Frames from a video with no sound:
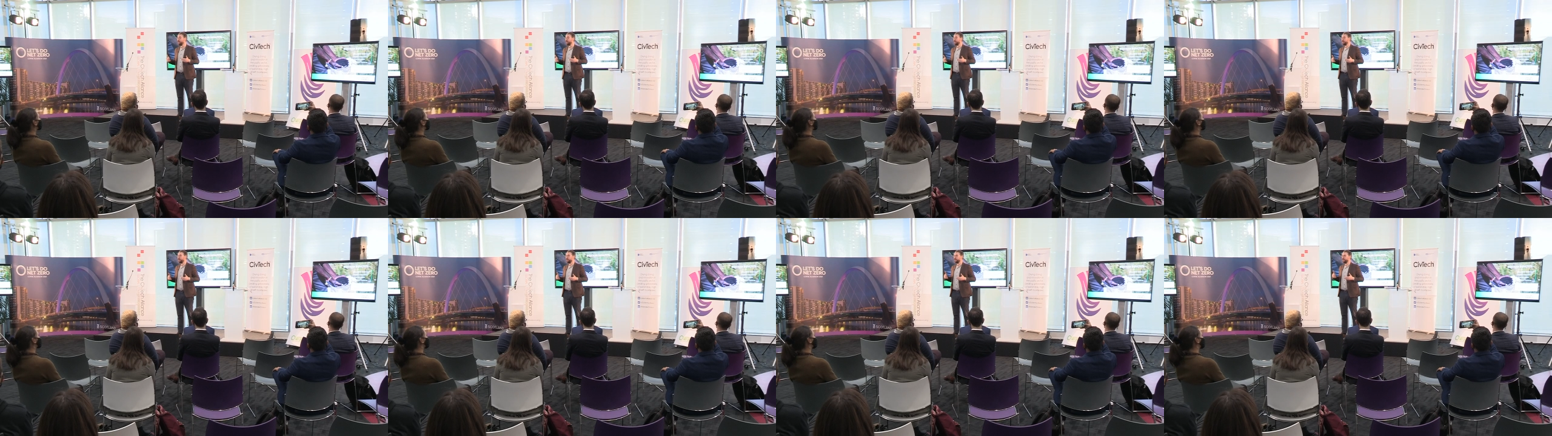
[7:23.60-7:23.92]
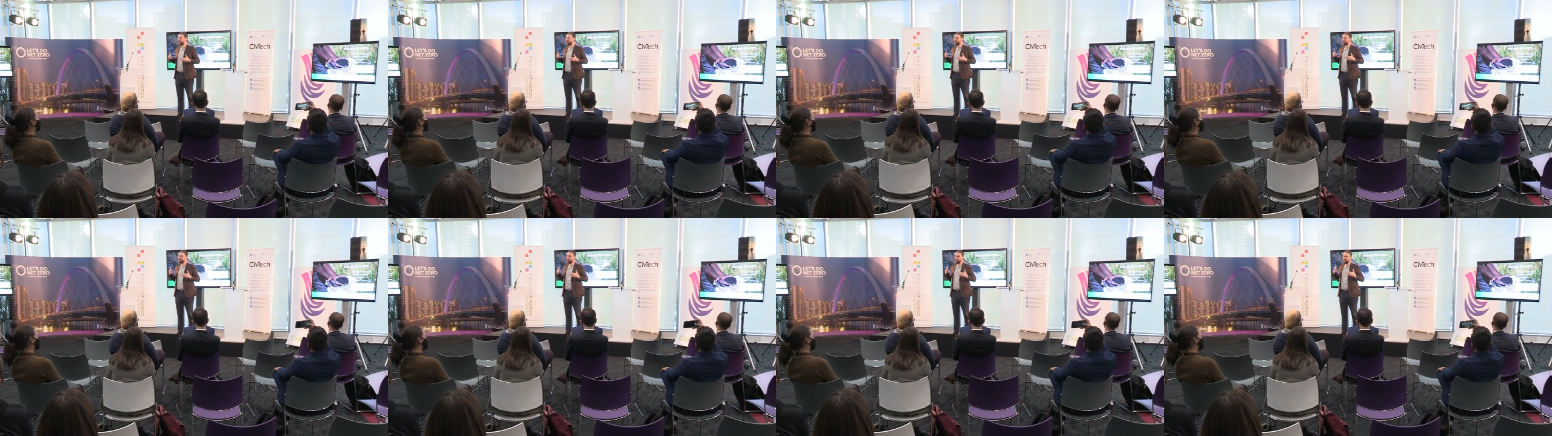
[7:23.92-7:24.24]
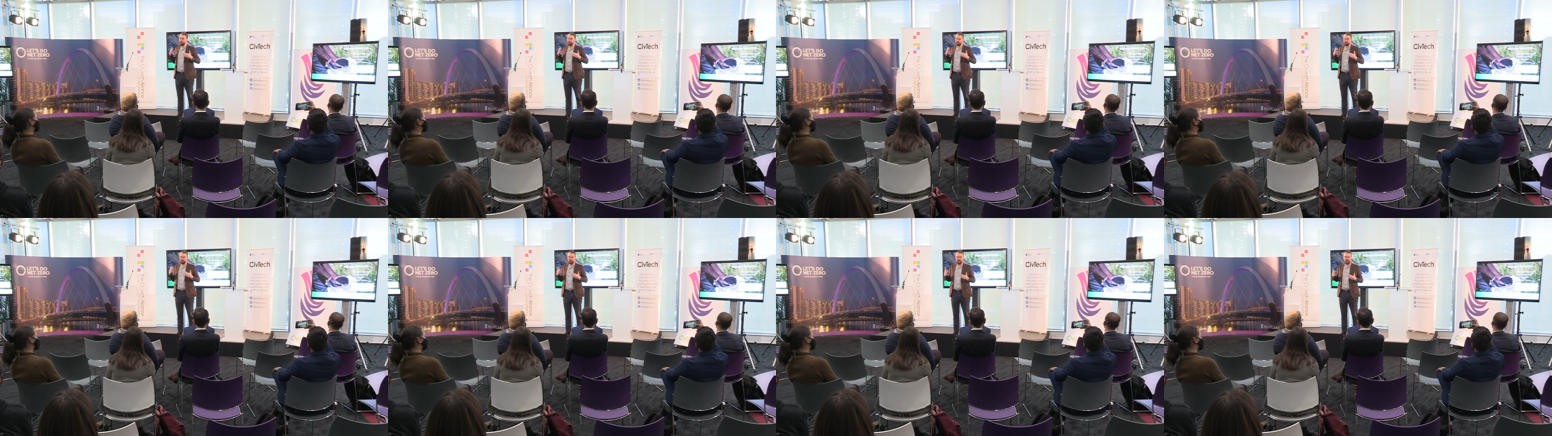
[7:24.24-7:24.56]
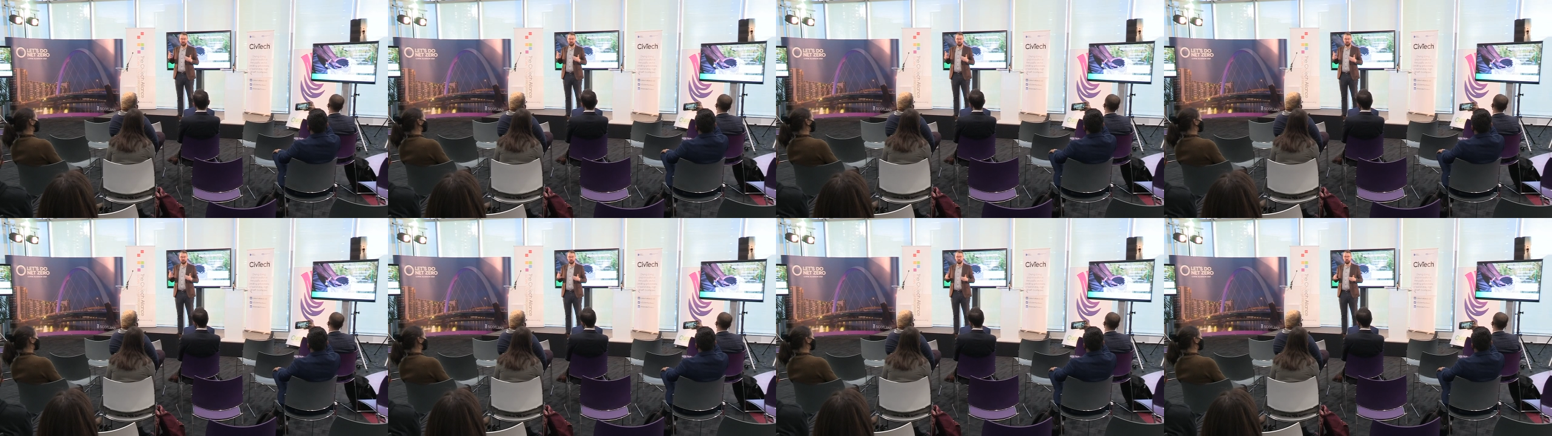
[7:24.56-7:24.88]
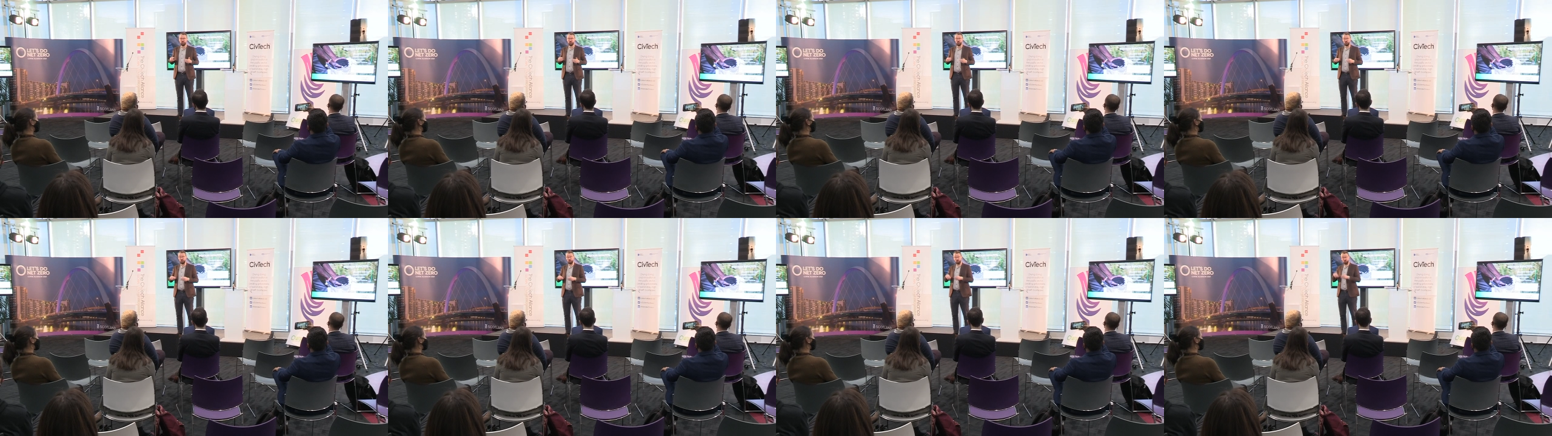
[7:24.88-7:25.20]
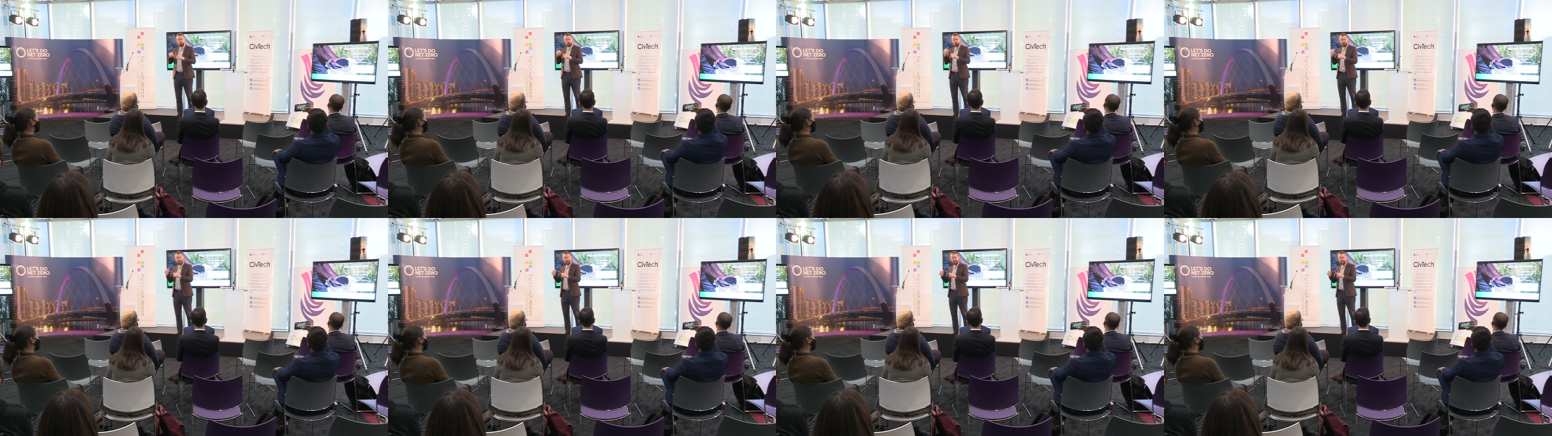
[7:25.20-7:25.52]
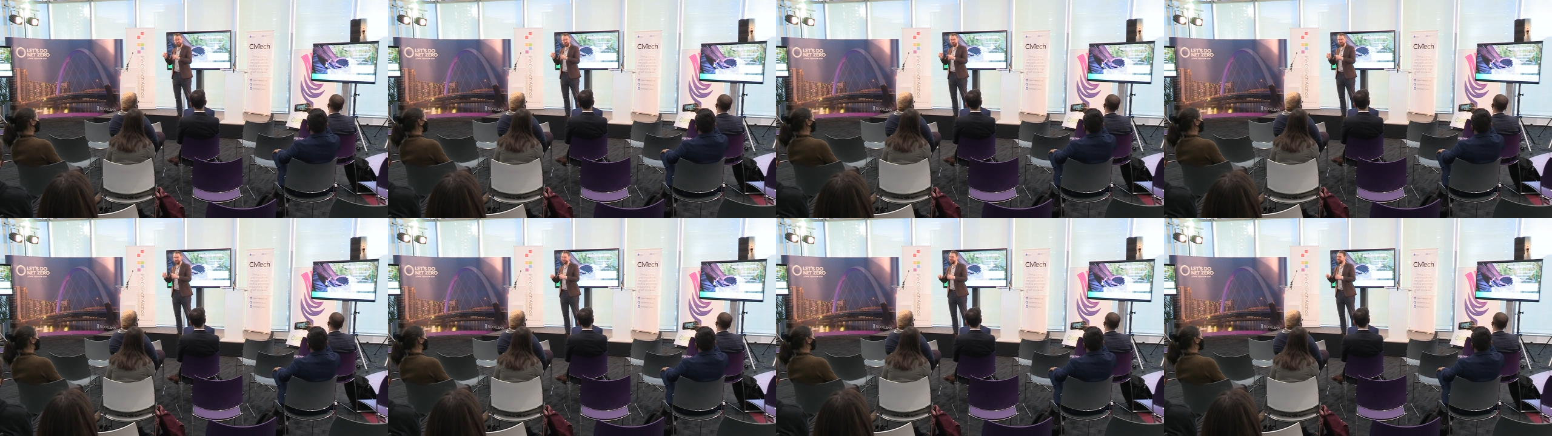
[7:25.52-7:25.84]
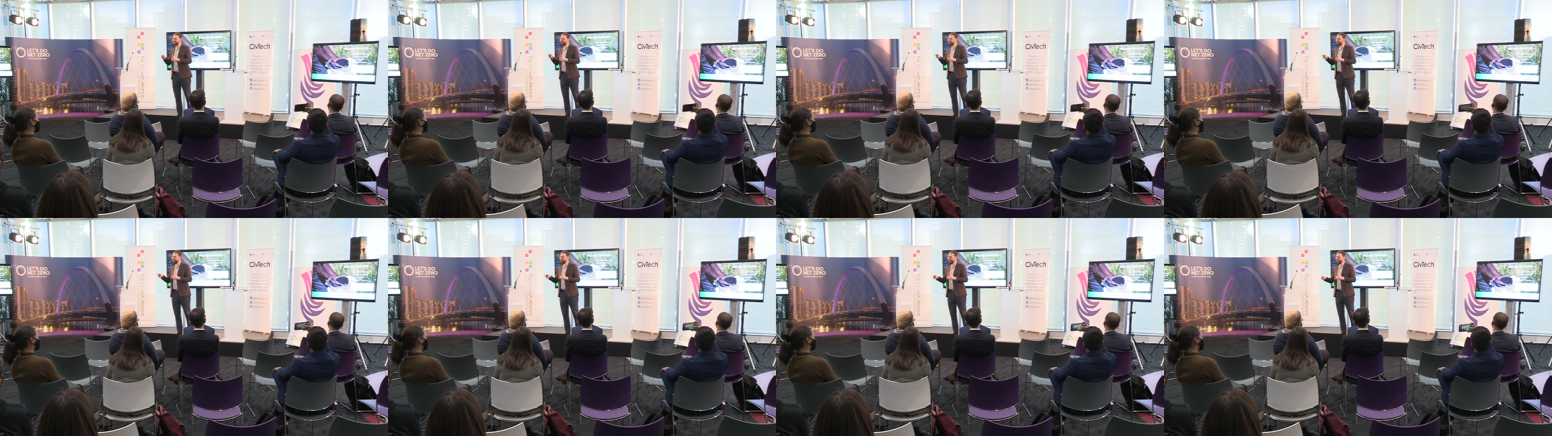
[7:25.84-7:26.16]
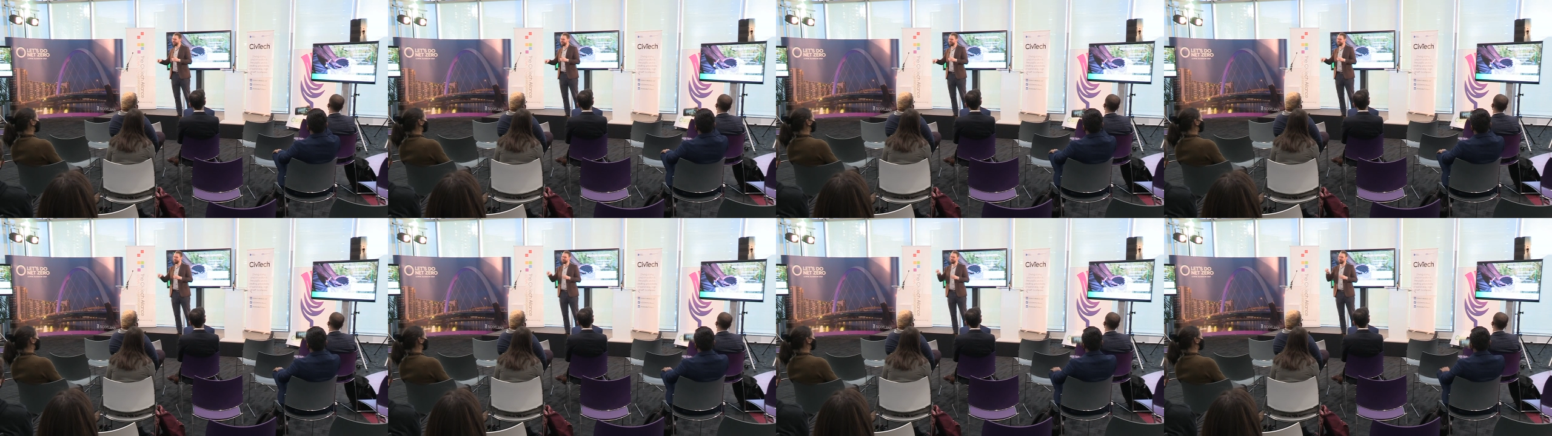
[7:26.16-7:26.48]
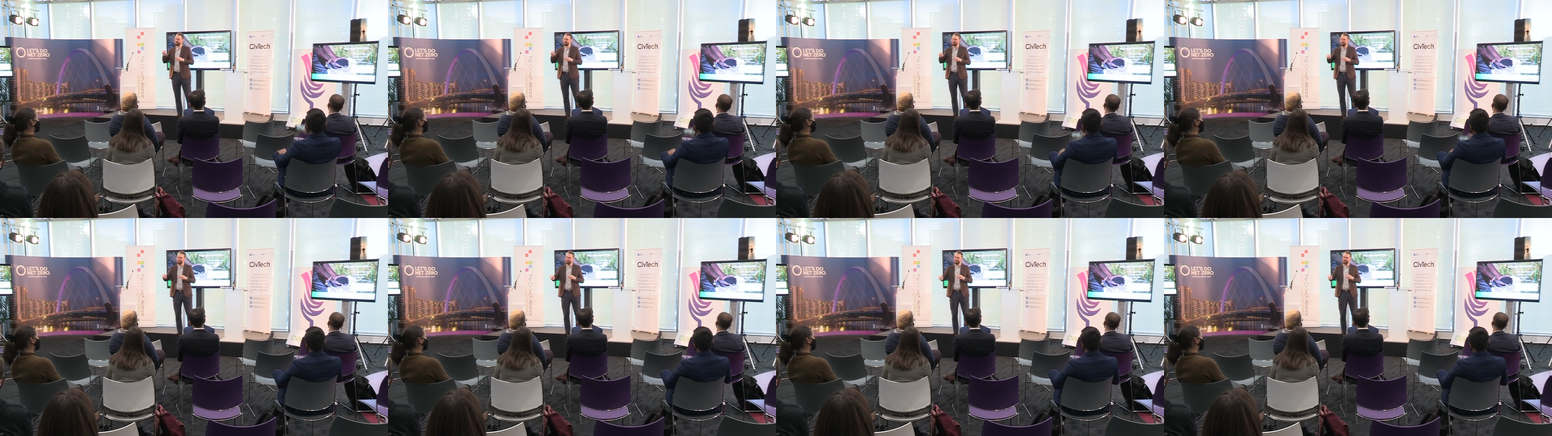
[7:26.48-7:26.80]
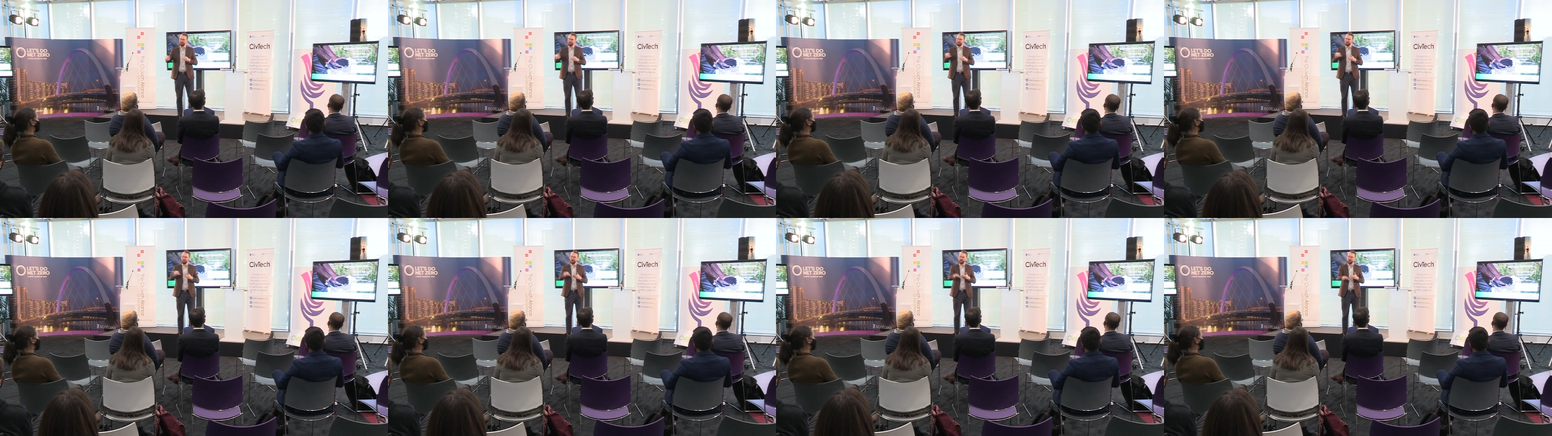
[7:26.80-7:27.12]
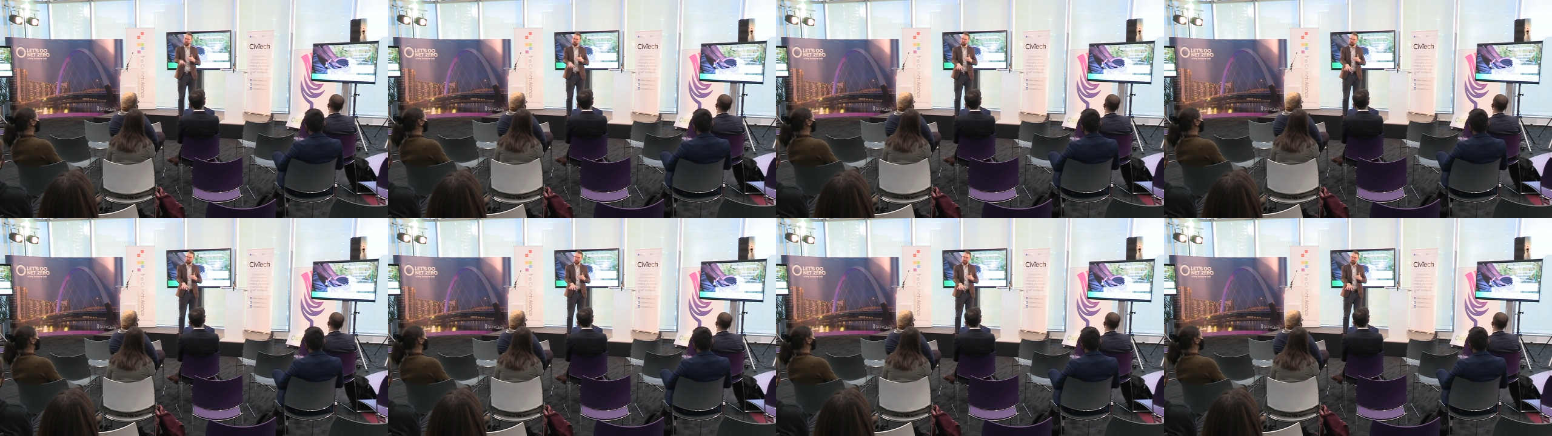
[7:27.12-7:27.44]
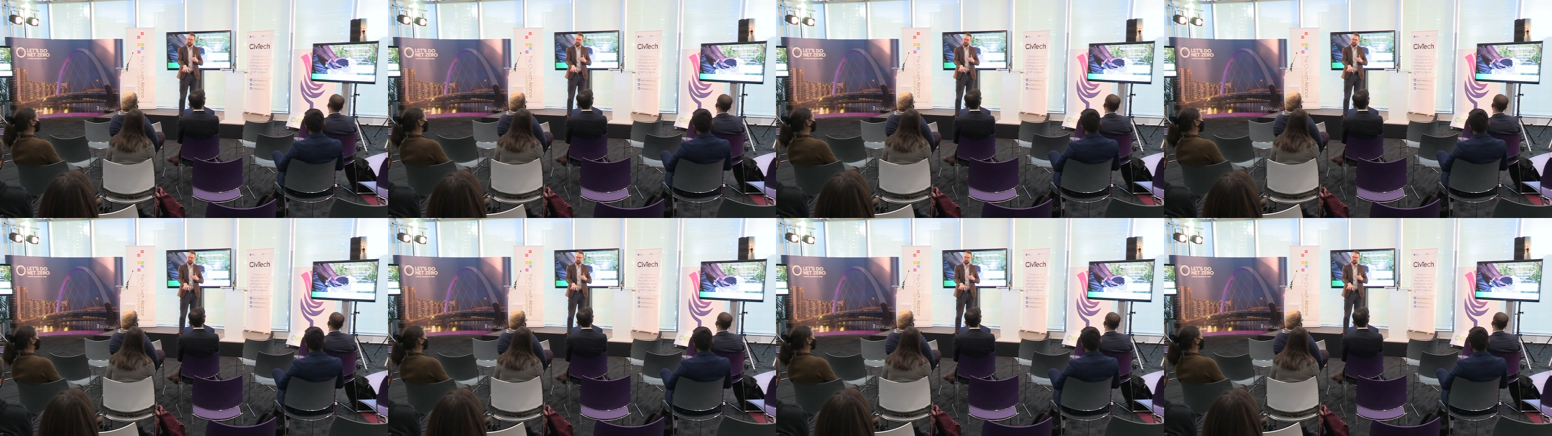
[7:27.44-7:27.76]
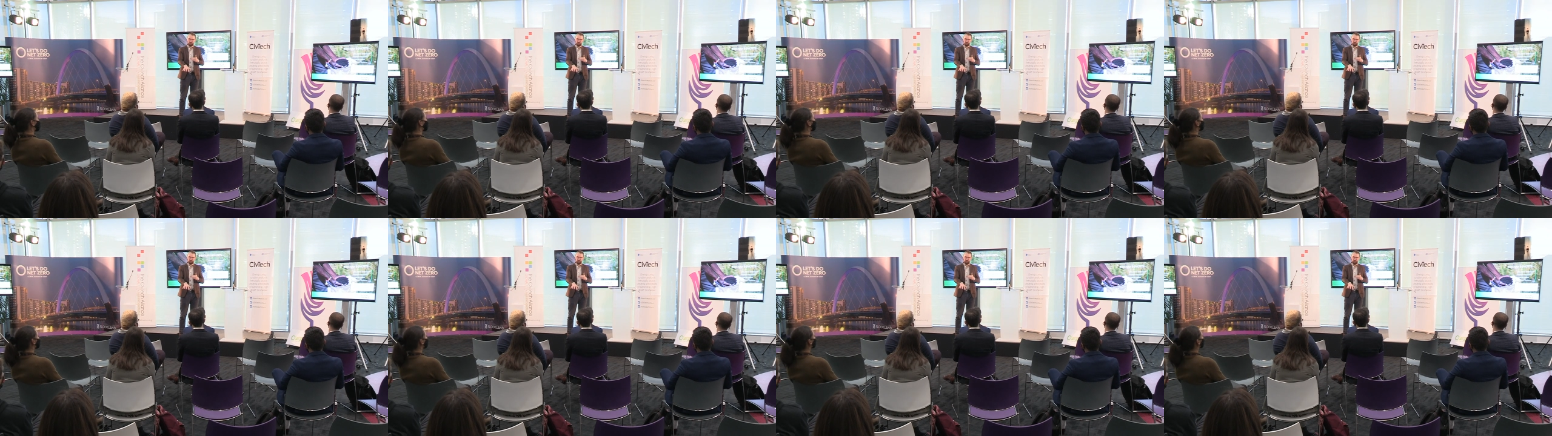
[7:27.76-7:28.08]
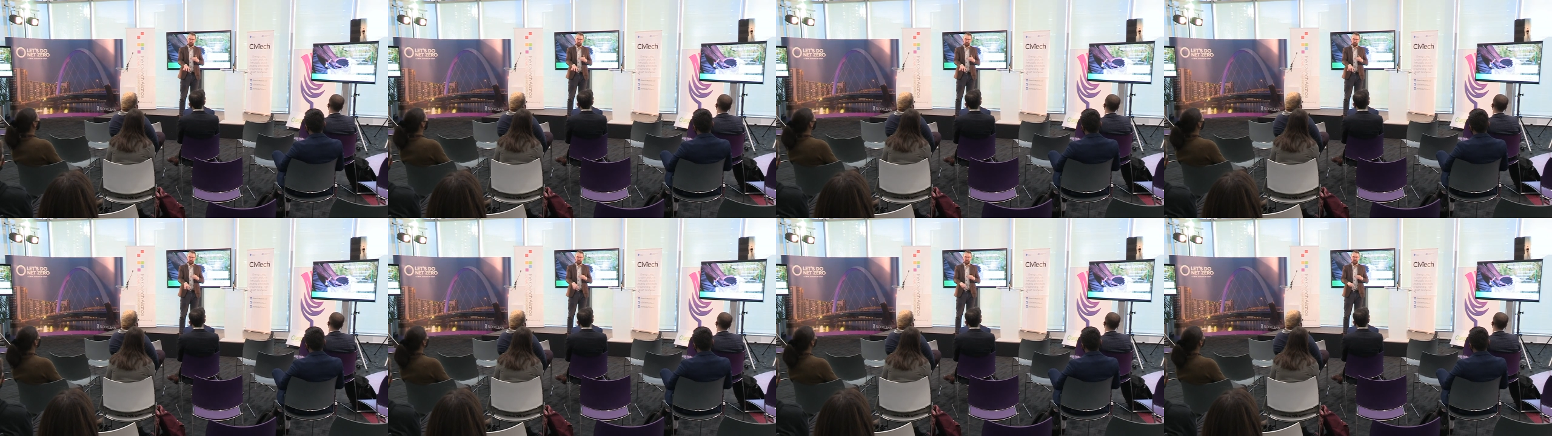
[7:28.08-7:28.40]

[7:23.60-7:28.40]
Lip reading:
(no speaker visible)